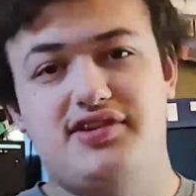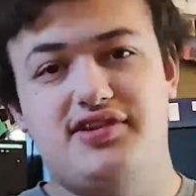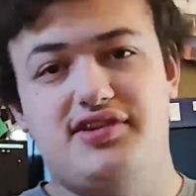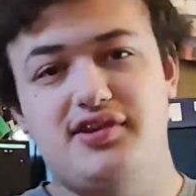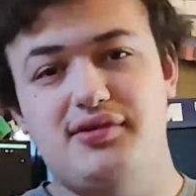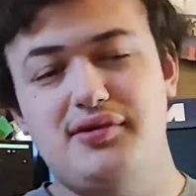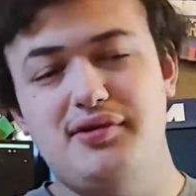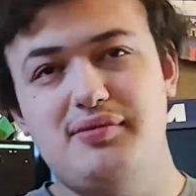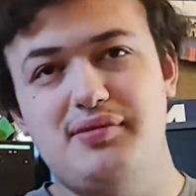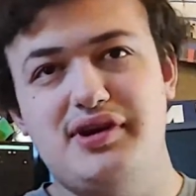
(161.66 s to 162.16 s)

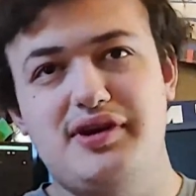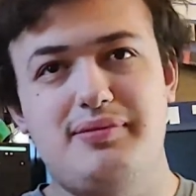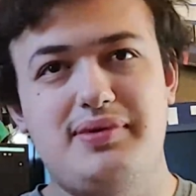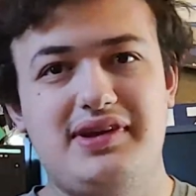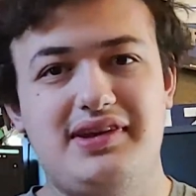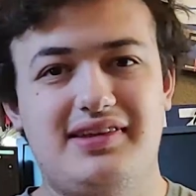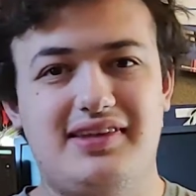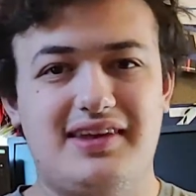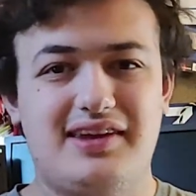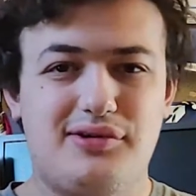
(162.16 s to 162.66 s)
So it may
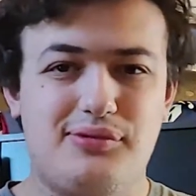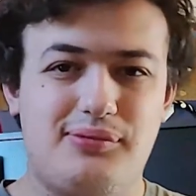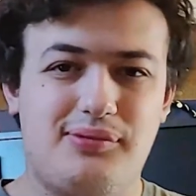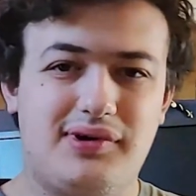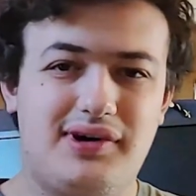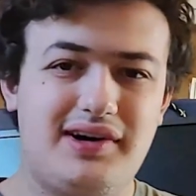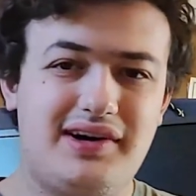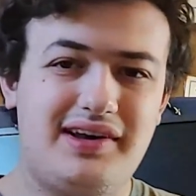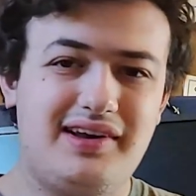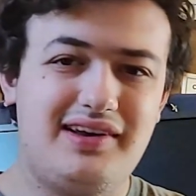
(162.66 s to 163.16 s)
be like
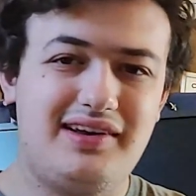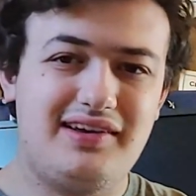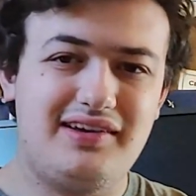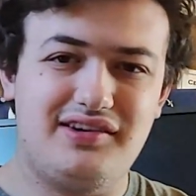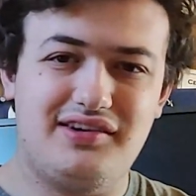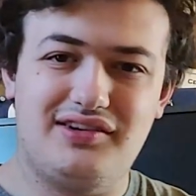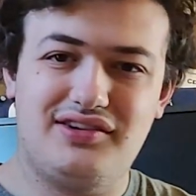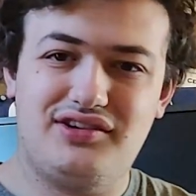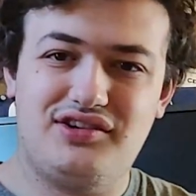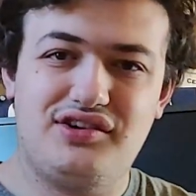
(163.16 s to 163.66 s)

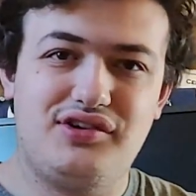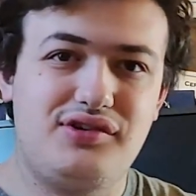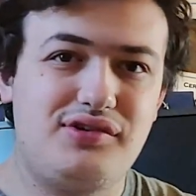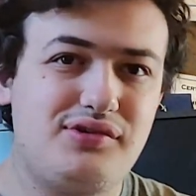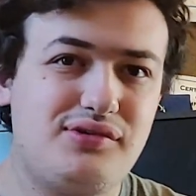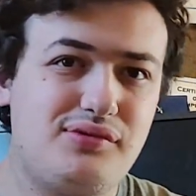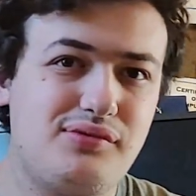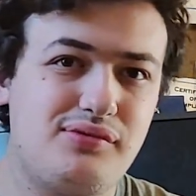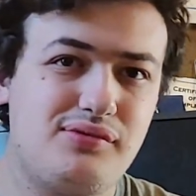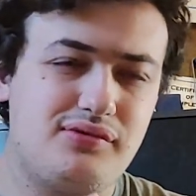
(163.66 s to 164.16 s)
1 or
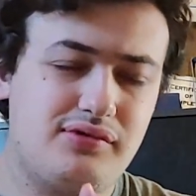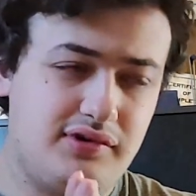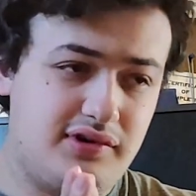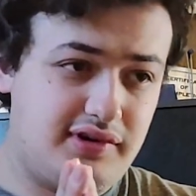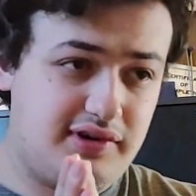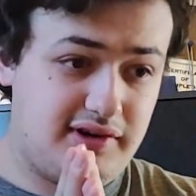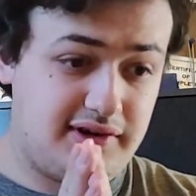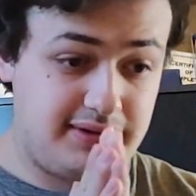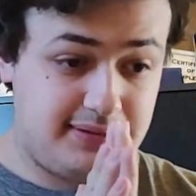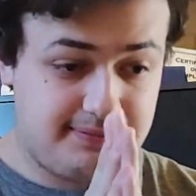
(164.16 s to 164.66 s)
2
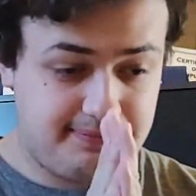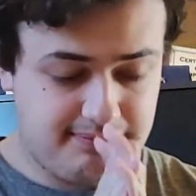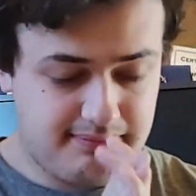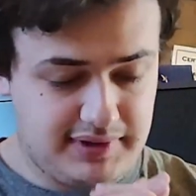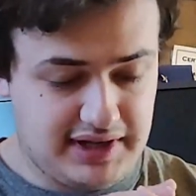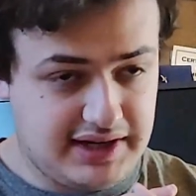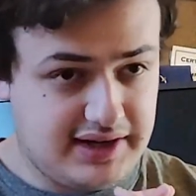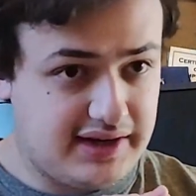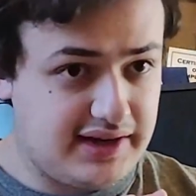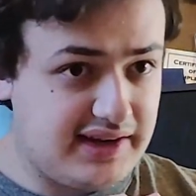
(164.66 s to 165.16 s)
or
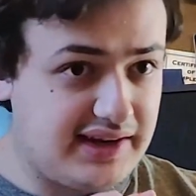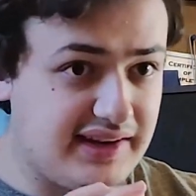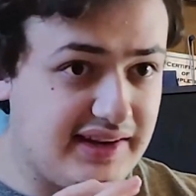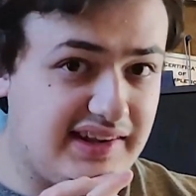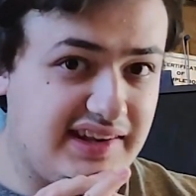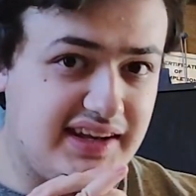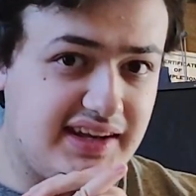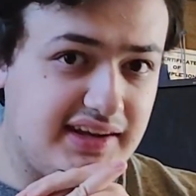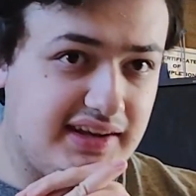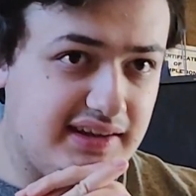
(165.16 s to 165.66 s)

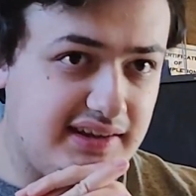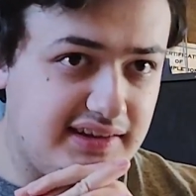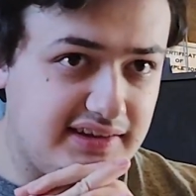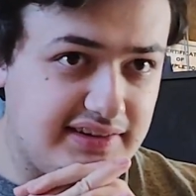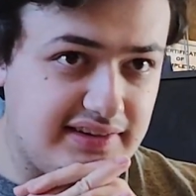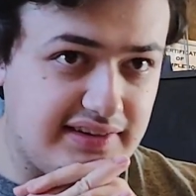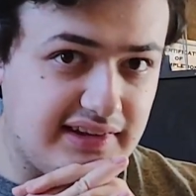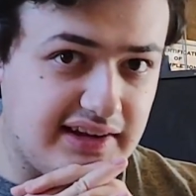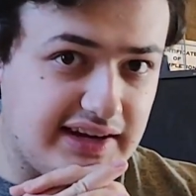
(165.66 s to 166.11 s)
9 days